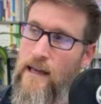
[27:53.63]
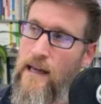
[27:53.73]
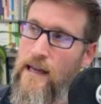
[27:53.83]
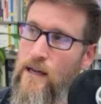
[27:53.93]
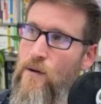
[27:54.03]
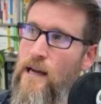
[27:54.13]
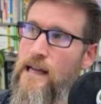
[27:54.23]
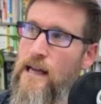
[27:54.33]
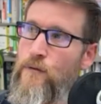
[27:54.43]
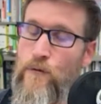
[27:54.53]

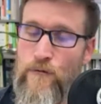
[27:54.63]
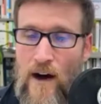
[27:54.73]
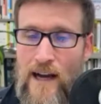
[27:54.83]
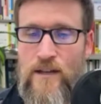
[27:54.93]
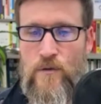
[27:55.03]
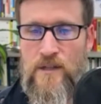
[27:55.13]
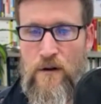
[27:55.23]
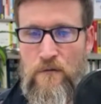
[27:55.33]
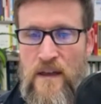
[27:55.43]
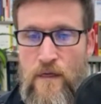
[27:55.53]
equally, if you find
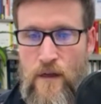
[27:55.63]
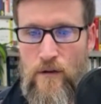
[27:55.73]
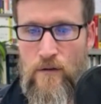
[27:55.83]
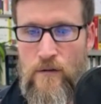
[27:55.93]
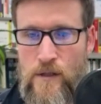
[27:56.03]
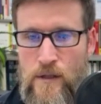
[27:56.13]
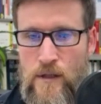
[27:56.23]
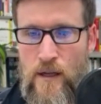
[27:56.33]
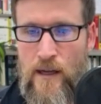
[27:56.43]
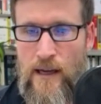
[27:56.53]
yourself in those,
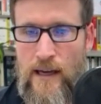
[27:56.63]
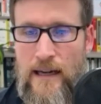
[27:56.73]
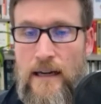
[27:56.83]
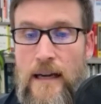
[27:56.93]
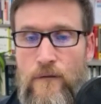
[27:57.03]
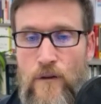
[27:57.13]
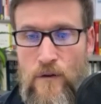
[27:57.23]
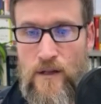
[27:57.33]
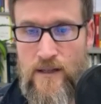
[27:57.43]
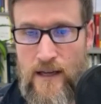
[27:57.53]
it'll give you
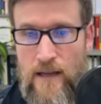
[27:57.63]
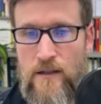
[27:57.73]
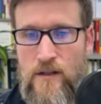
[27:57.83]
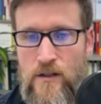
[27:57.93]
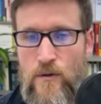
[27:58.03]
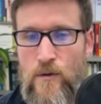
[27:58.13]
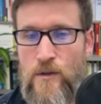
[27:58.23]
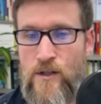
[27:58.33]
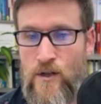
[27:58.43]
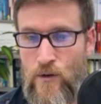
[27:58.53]
the skills and
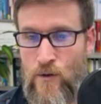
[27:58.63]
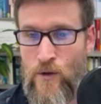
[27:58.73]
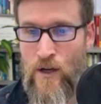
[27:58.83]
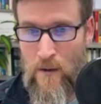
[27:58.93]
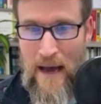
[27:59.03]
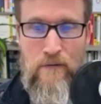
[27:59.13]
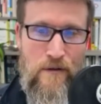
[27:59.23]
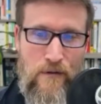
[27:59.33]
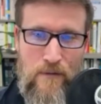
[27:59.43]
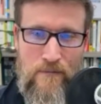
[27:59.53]
tools to come out
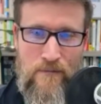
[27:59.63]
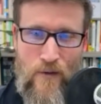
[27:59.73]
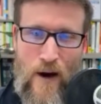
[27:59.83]
of them, right? It